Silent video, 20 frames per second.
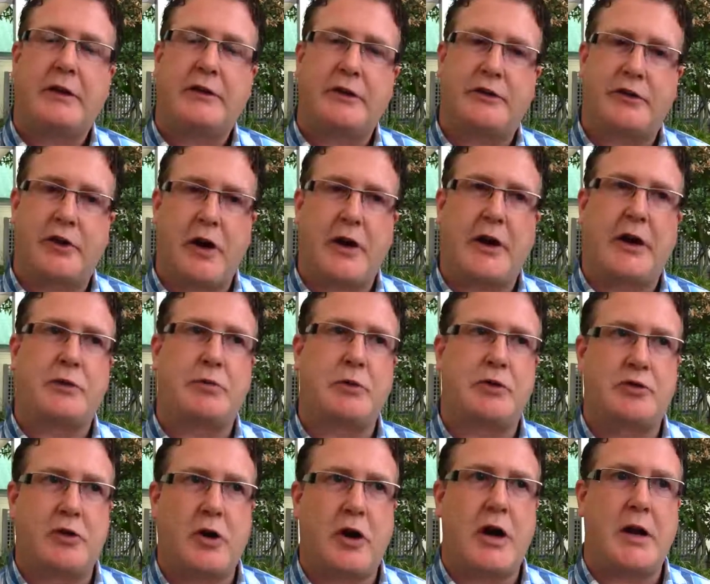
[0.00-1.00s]
So Chinese would
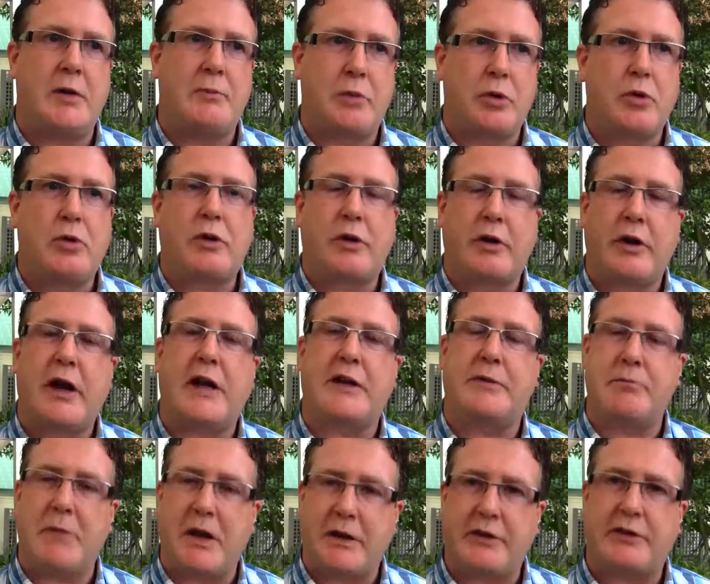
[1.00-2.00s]
try and book as
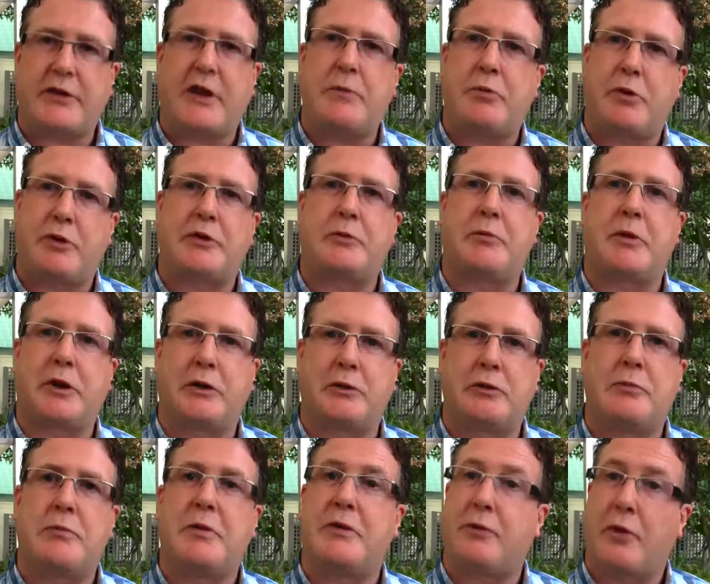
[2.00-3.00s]
much as they possibly
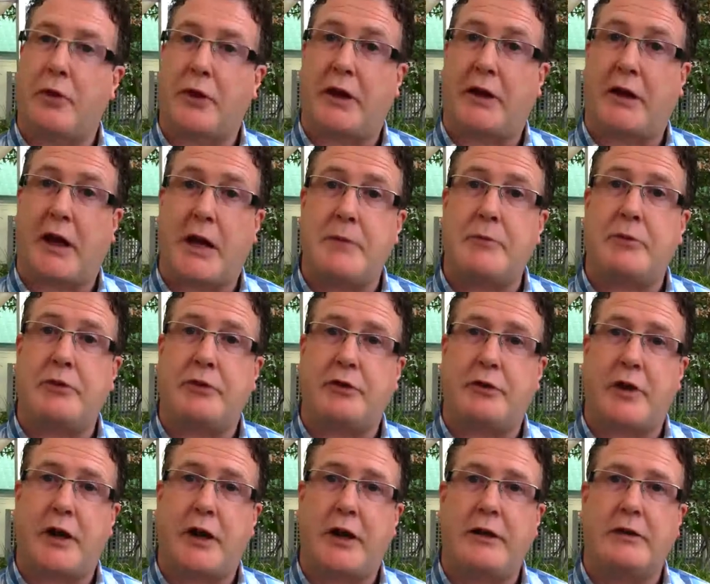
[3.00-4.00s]
could before they came to
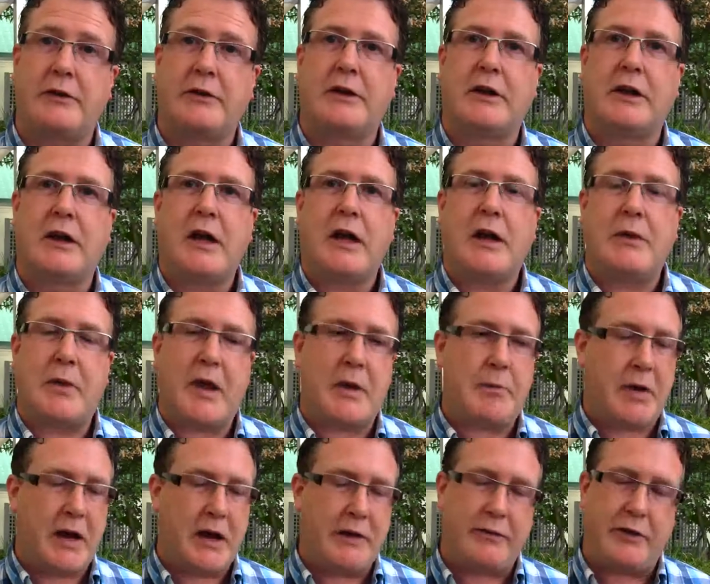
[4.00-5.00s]
Australia. They'd
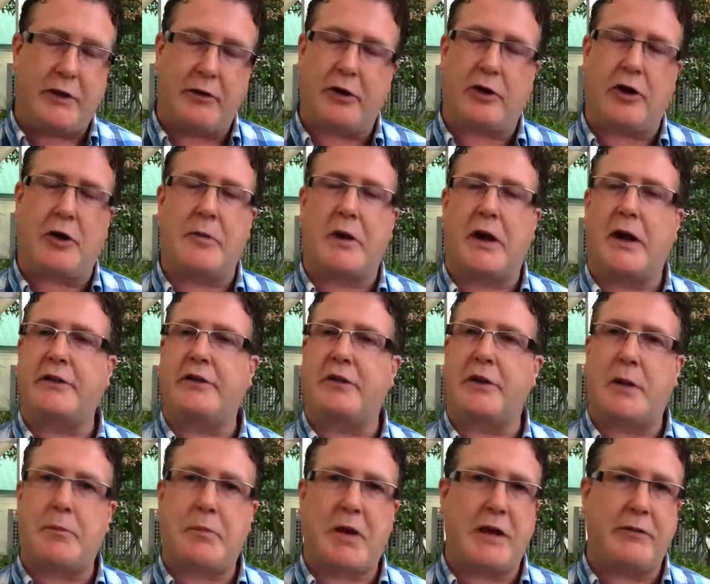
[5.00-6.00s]
pay for their accommodation,
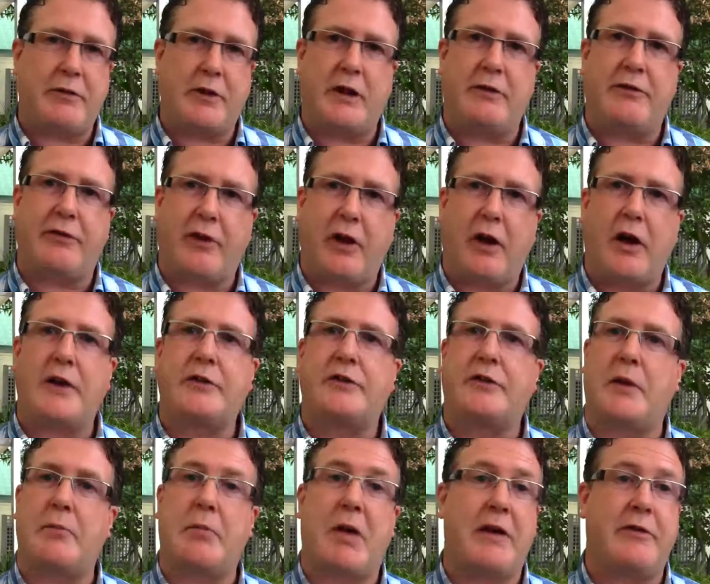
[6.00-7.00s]
they'd pay for their flights,
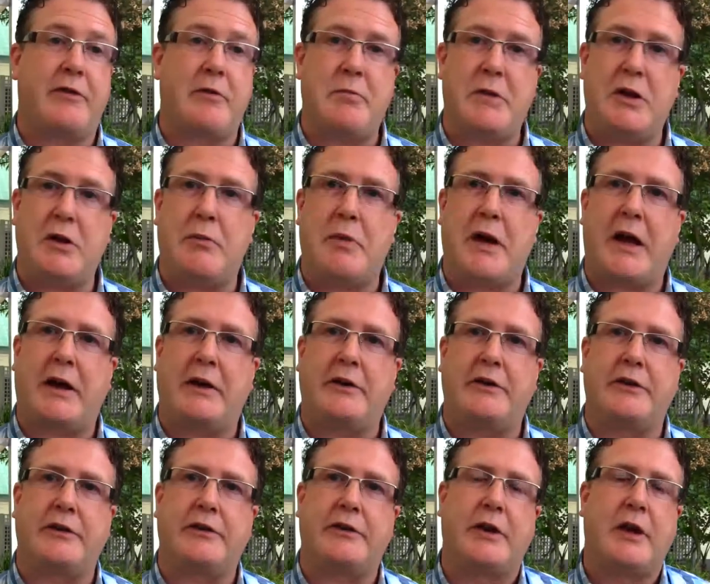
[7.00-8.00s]
they'd pay for meal
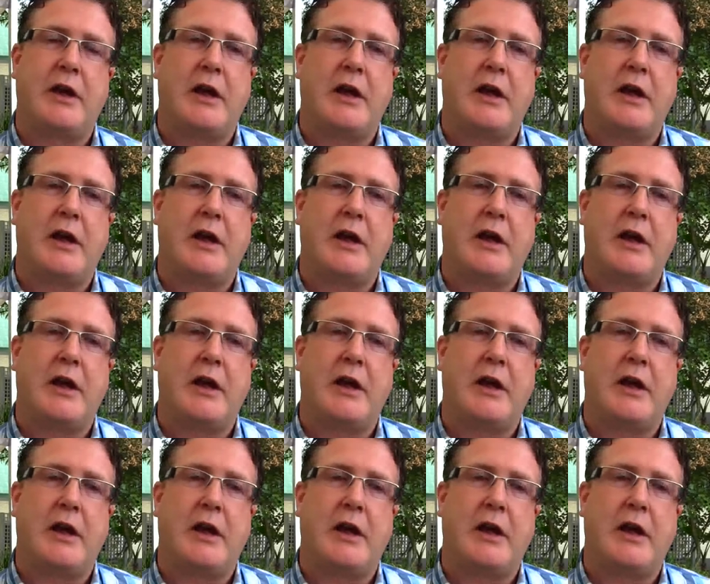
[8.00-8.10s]
packages,